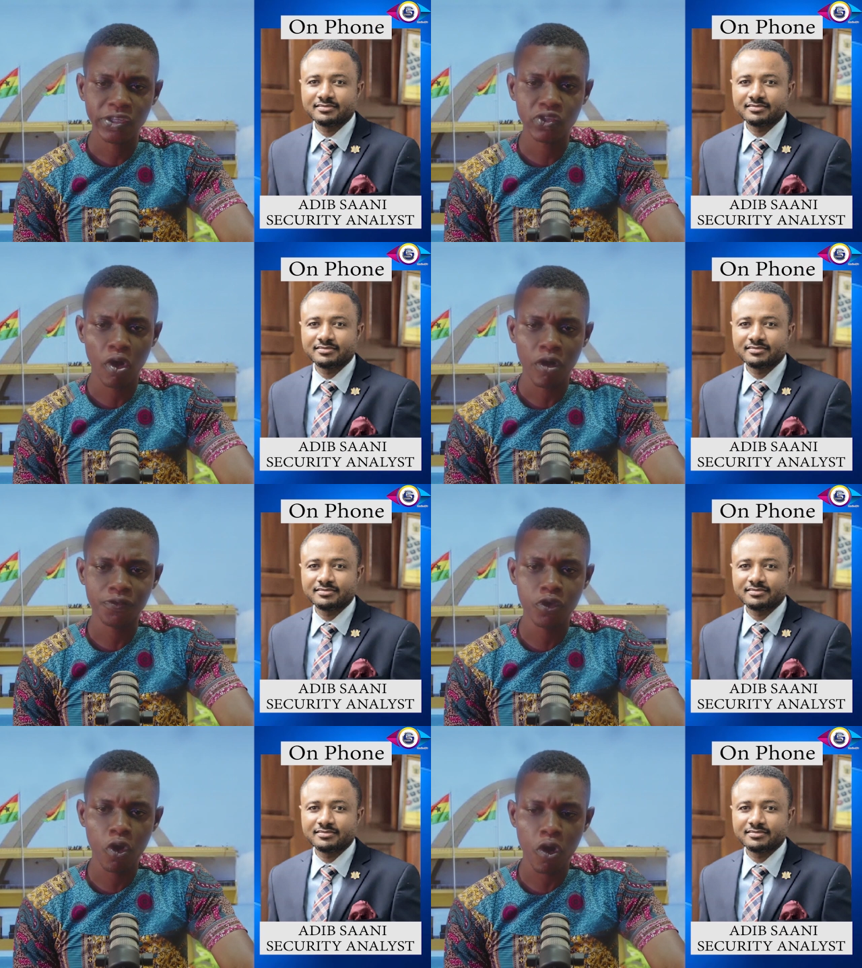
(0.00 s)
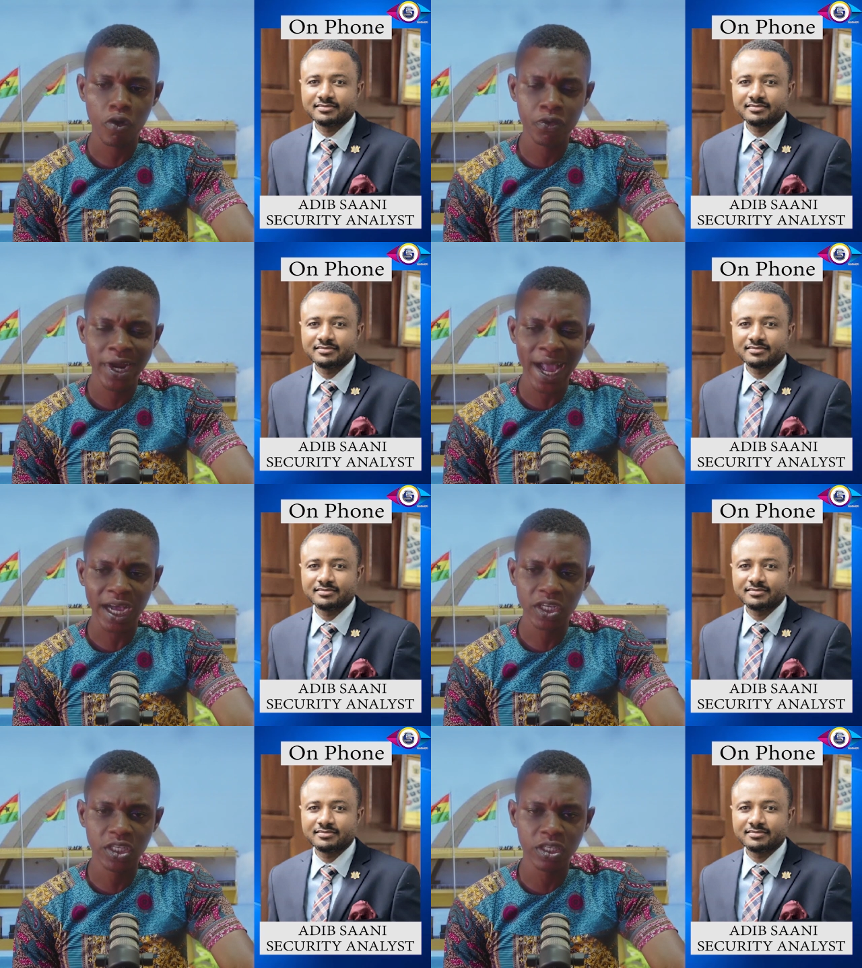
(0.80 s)
Speaker 1: off, your
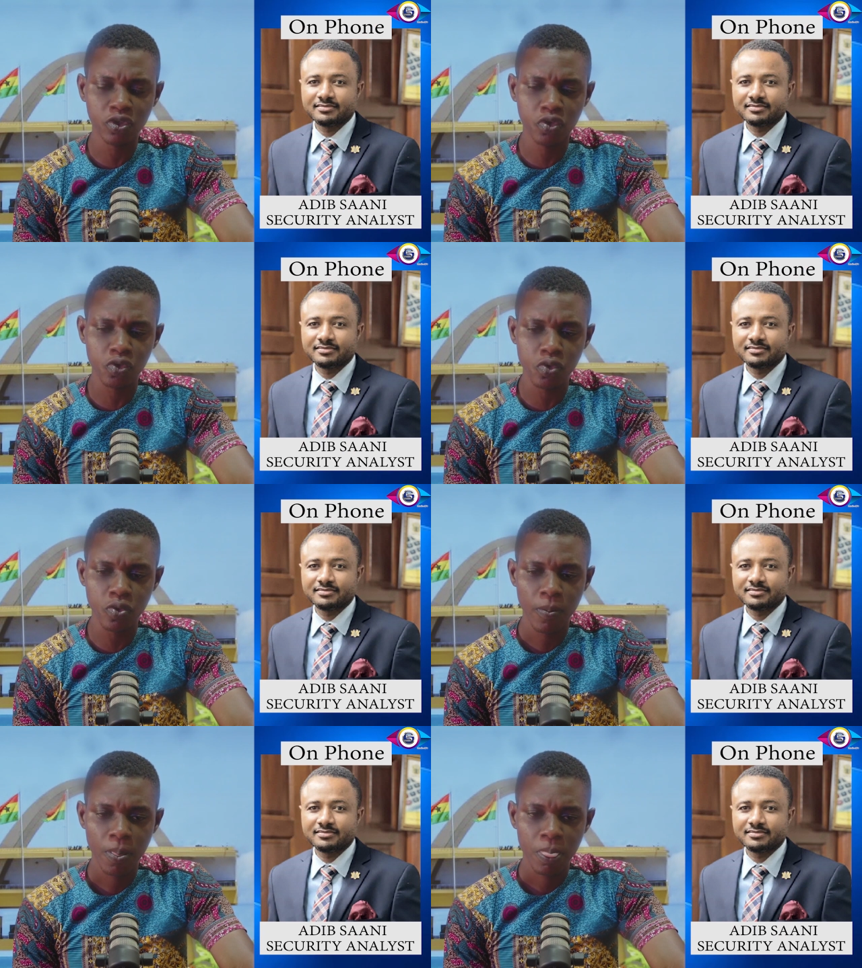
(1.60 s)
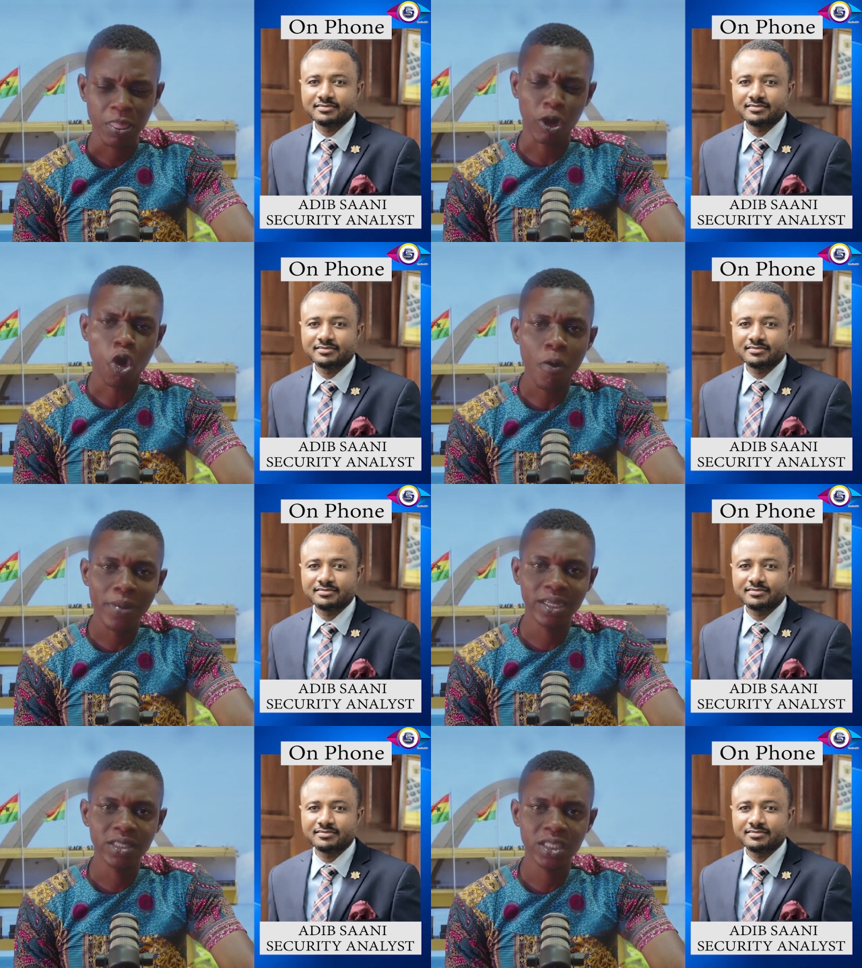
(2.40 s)
reaction to the
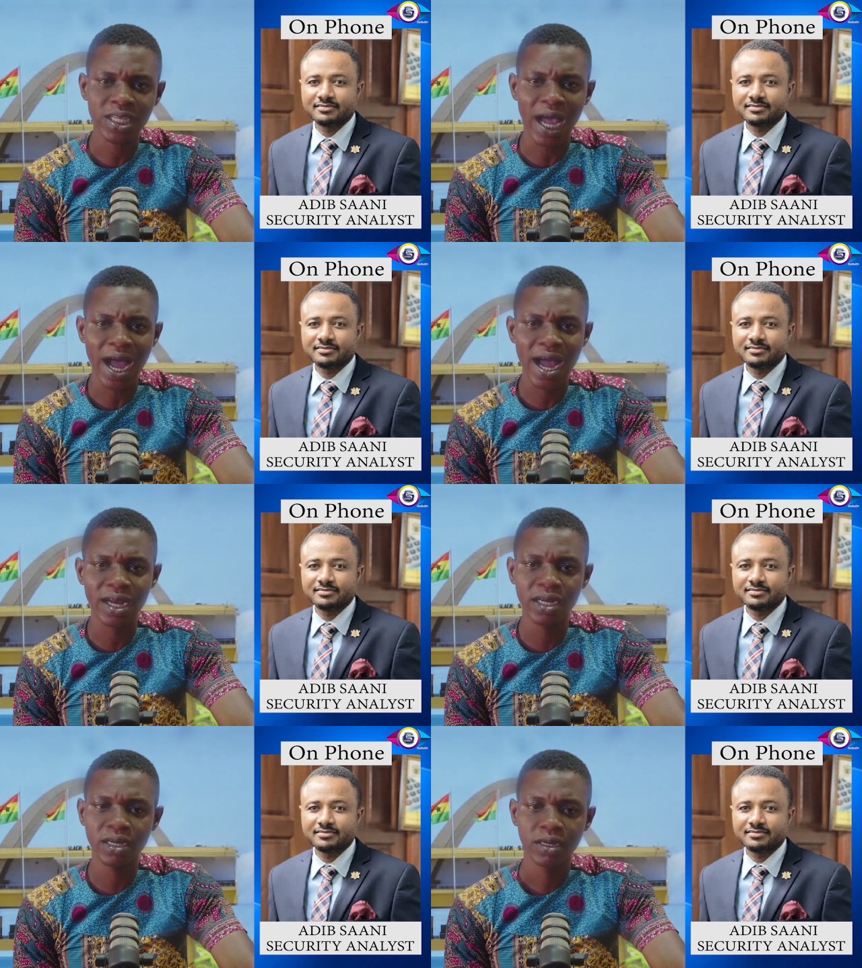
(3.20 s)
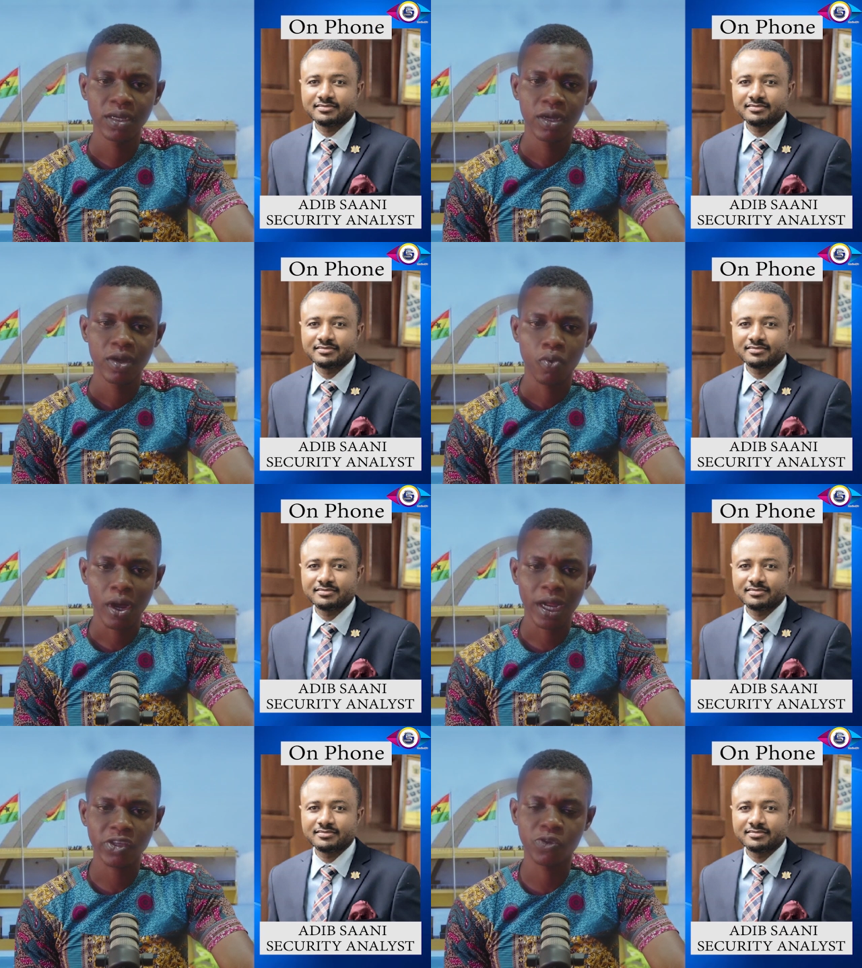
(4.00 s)
comments and
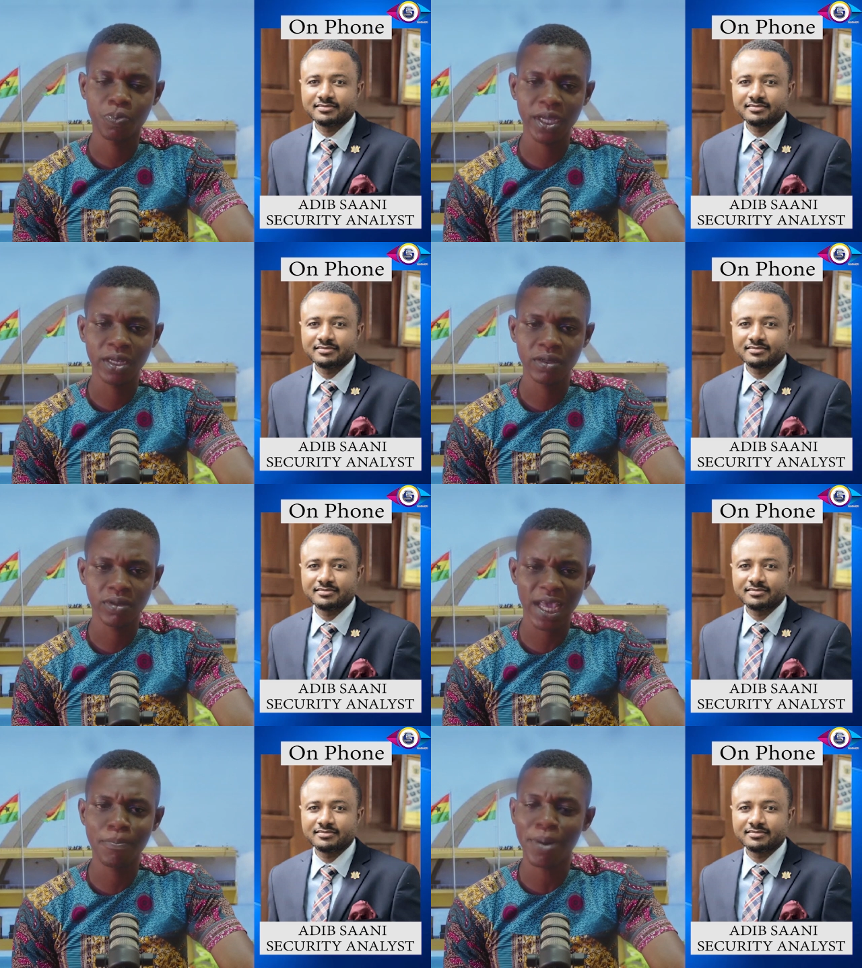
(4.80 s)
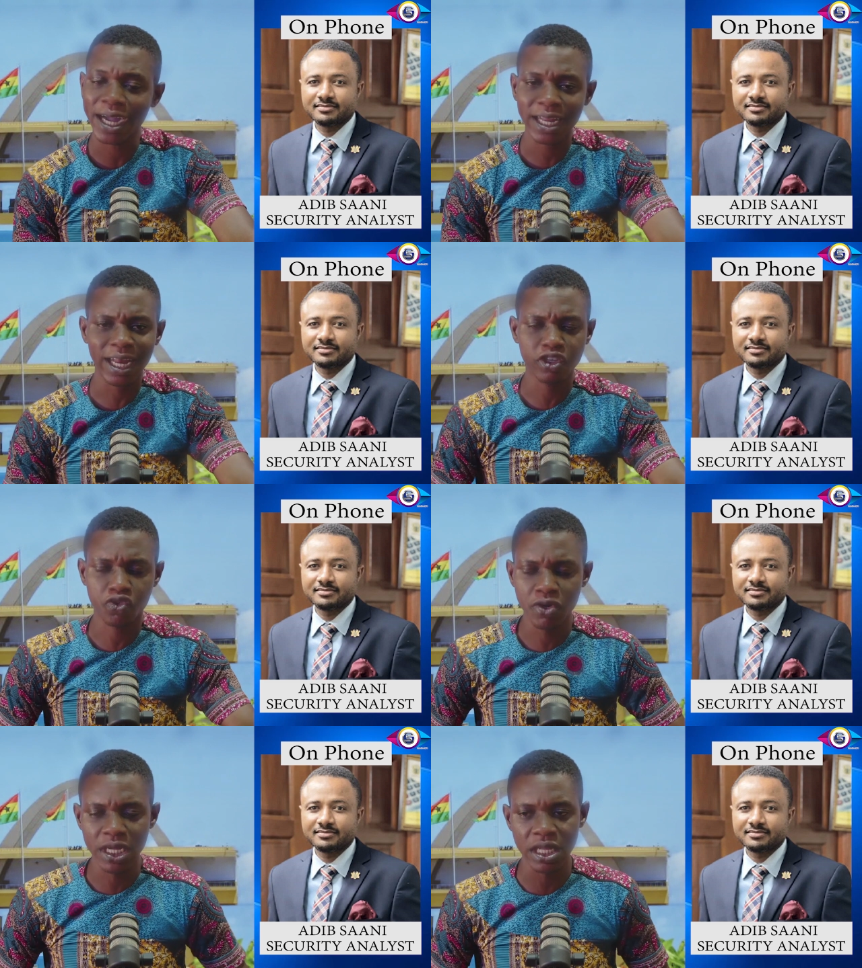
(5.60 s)
what has been a backlash,
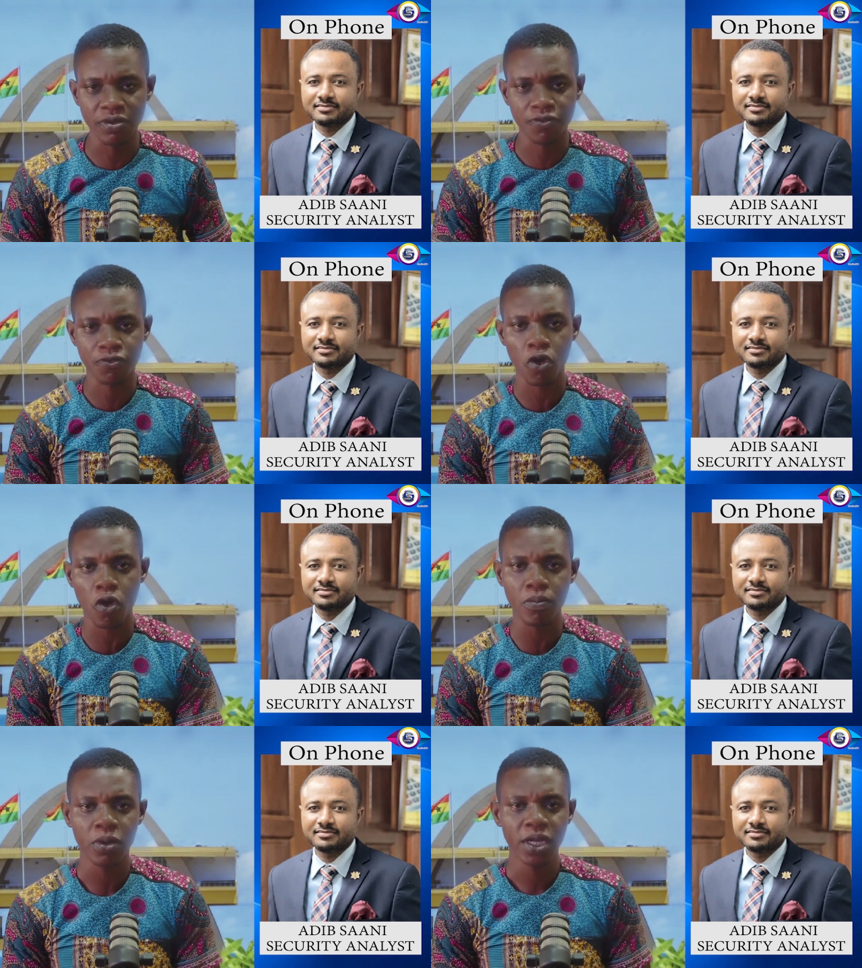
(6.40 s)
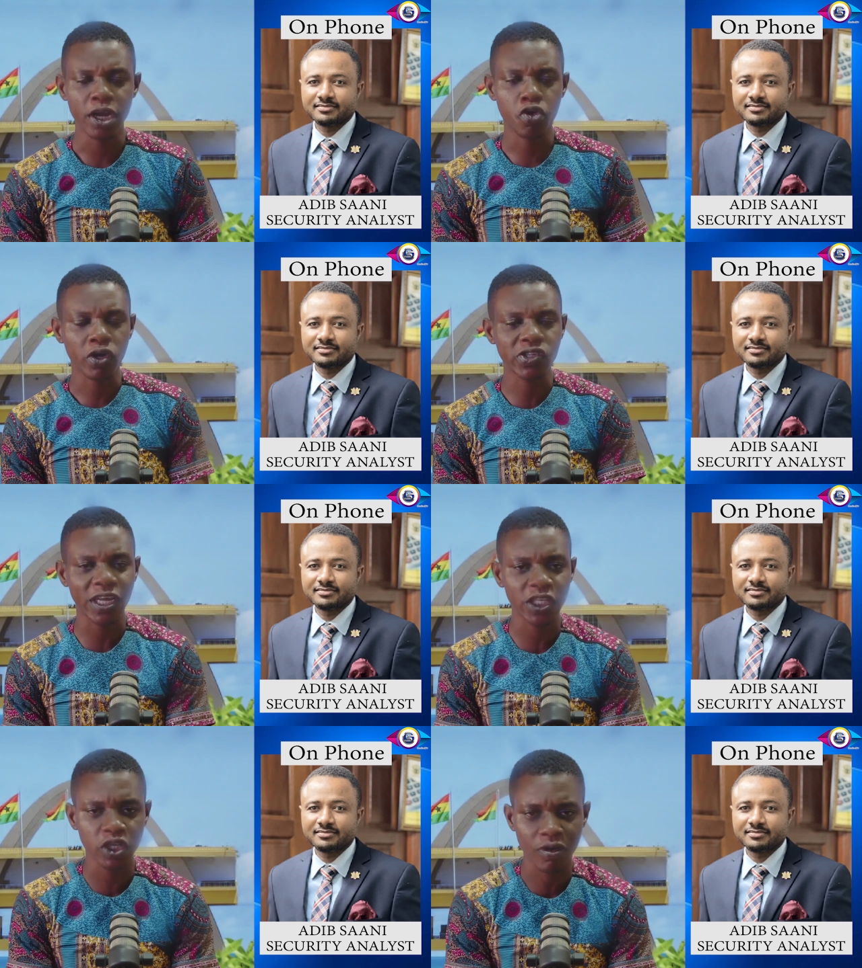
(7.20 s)
really, from a cross
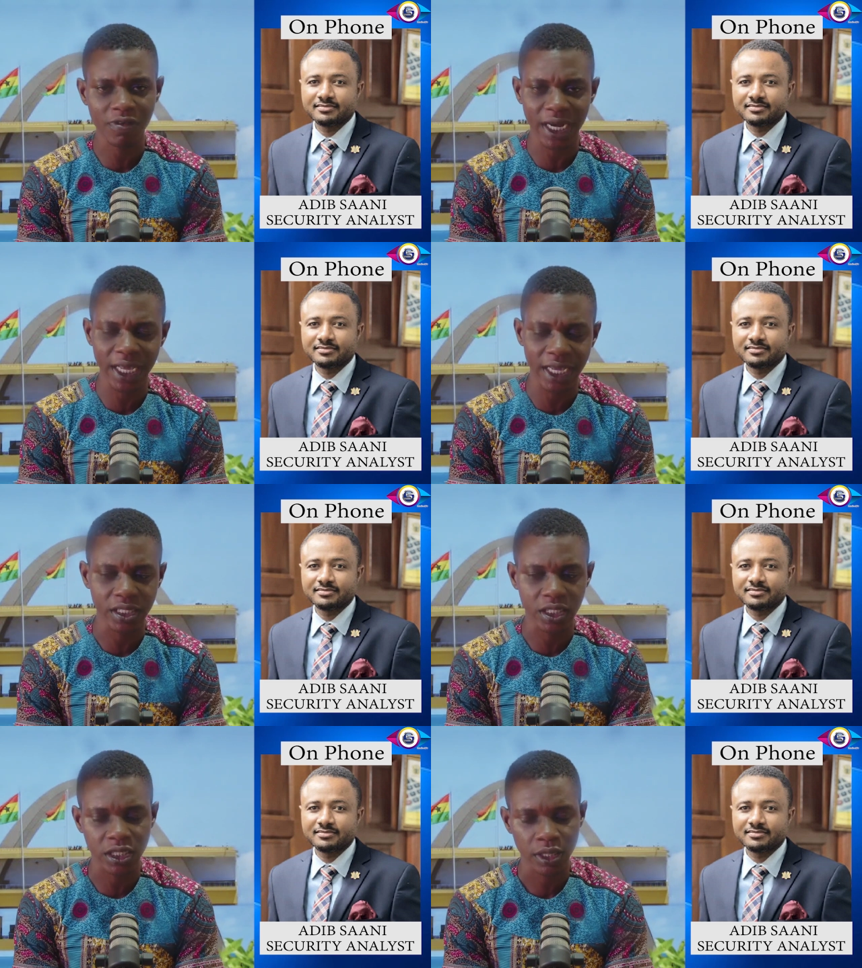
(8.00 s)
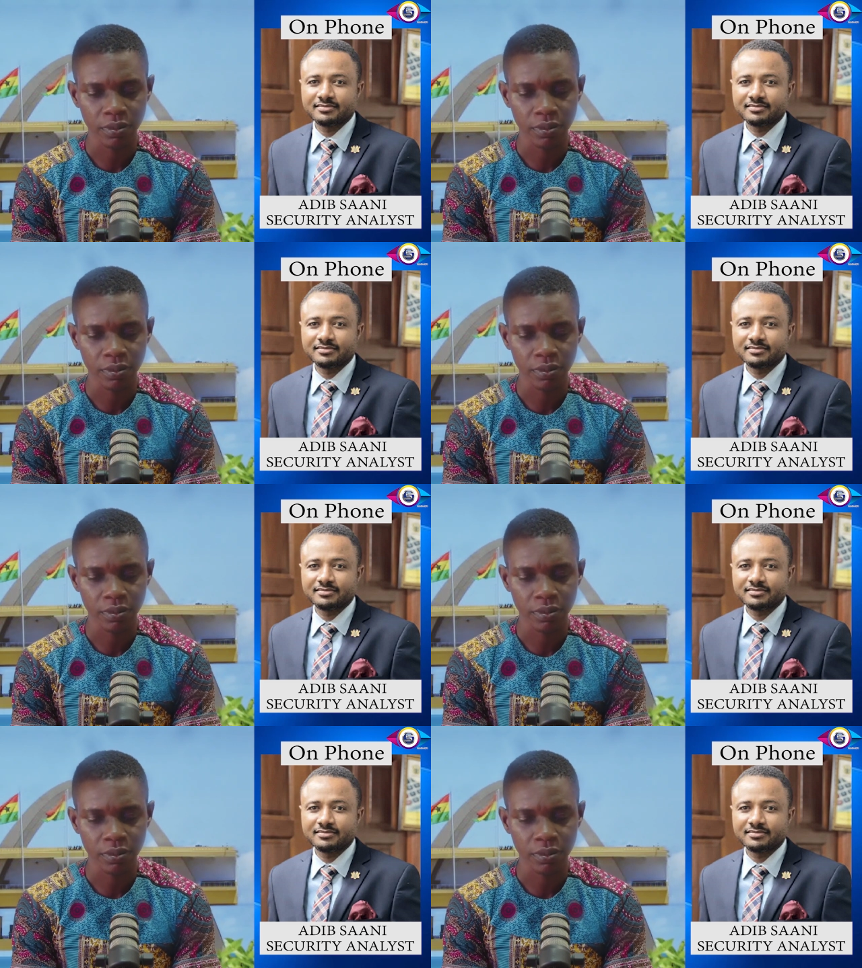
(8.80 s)
section of Ghanaians.